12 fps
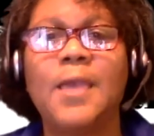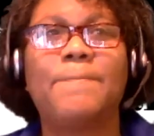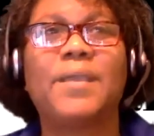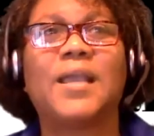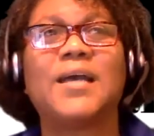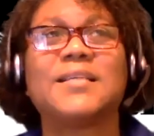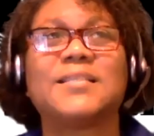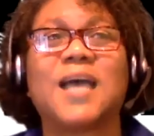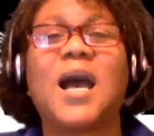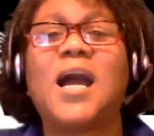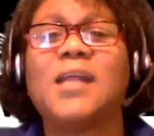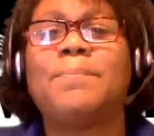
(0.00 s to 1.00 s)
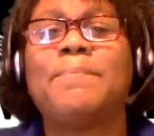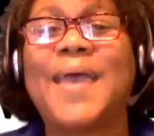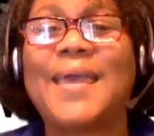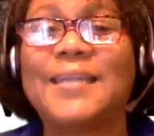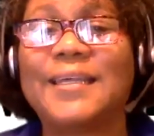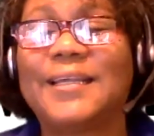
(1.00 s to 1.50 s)
because
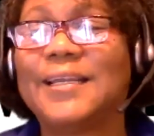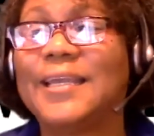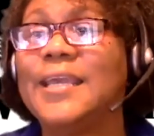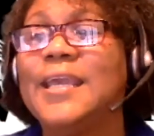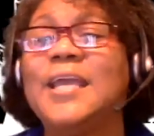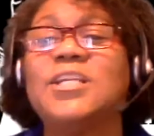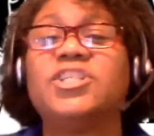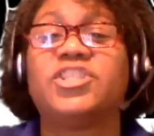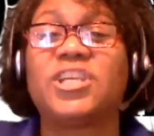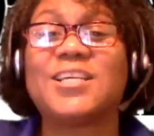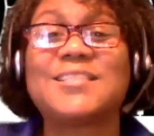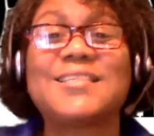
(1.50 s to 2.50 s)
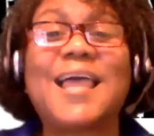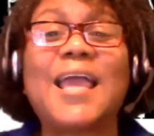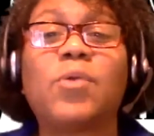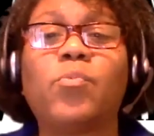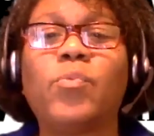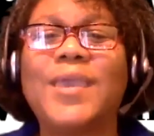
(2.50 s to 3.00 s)
automatically, just
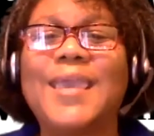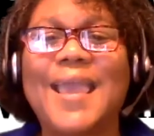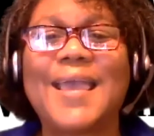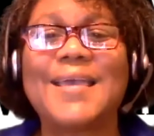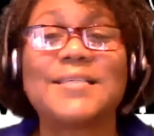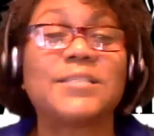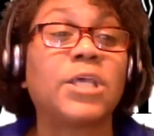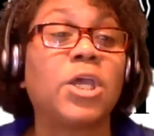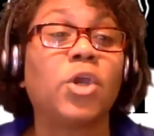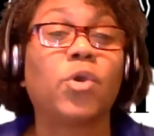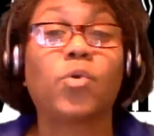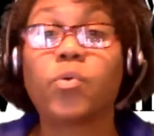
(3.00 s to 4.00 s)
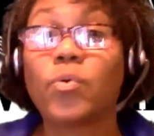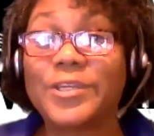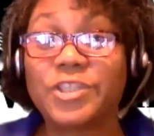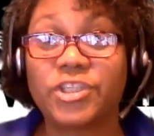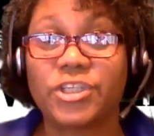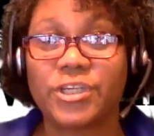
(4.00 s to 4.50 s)
like we as
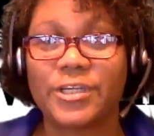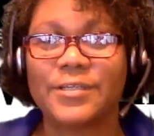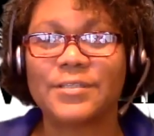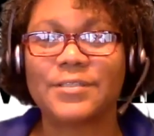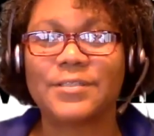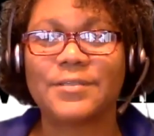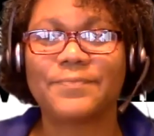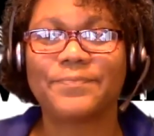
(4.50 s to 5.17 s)
Christians,